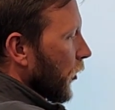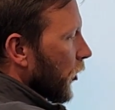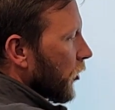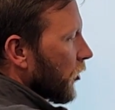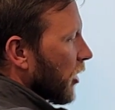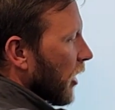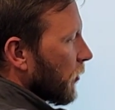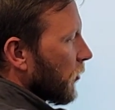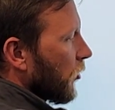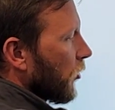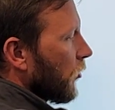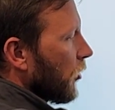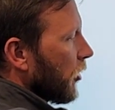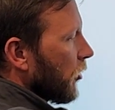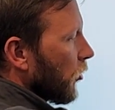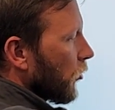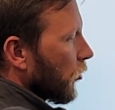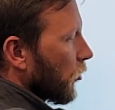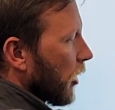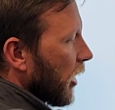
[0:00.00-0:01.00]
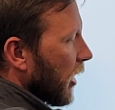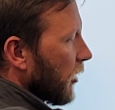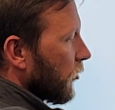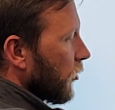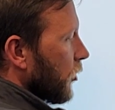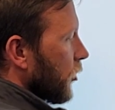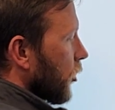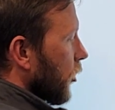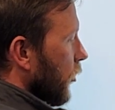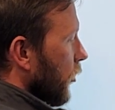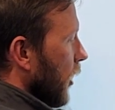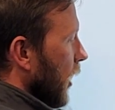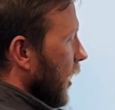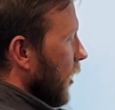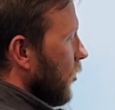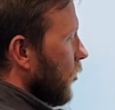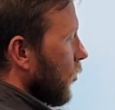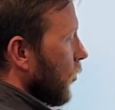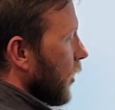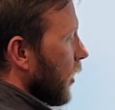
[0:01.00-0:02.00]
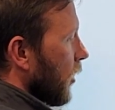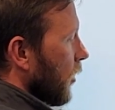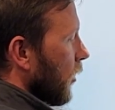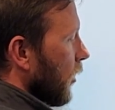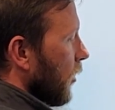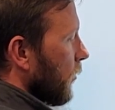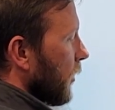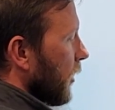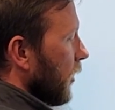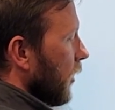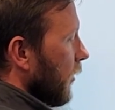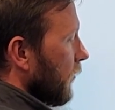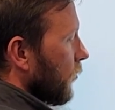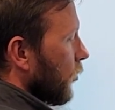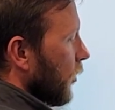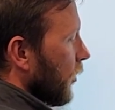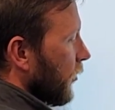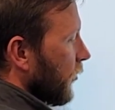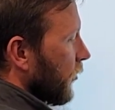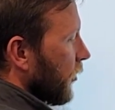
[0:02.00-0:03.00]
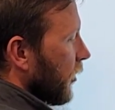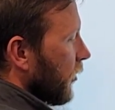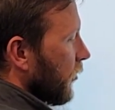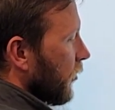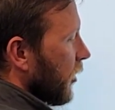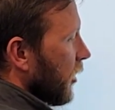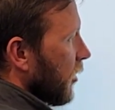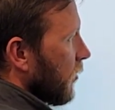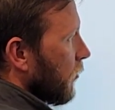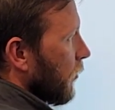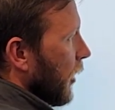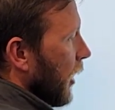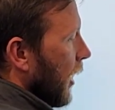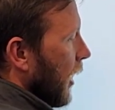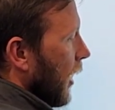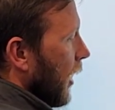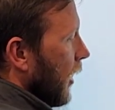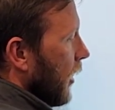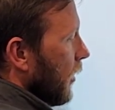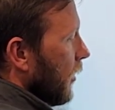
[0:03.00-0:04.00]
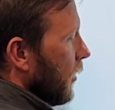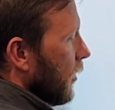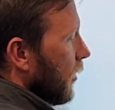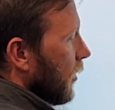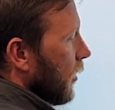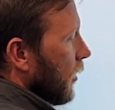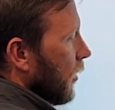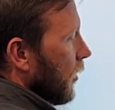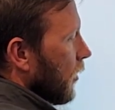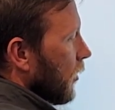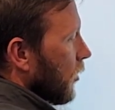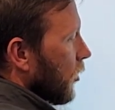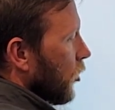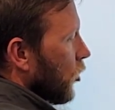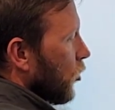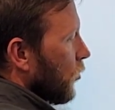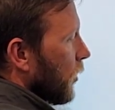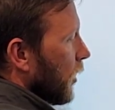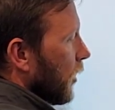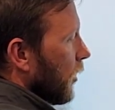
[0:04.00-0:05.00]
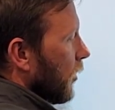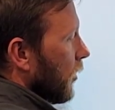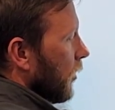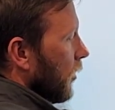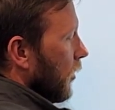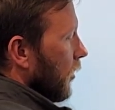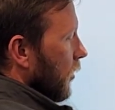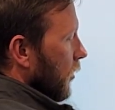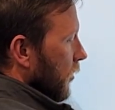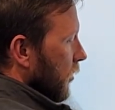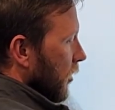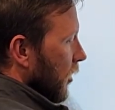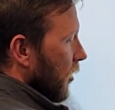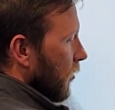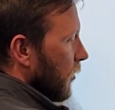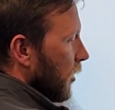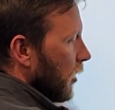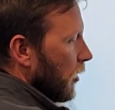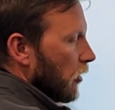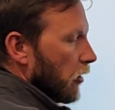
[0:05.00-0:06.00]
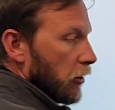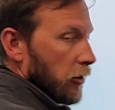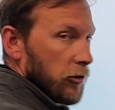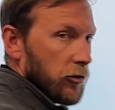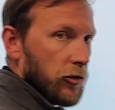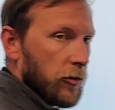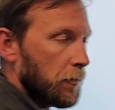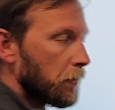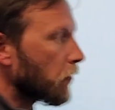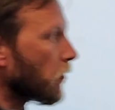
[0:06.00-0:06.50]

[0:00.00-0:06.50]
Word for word: third times three, those will cancel each other out. We are gonna be left with 16 pi cubic centimeters.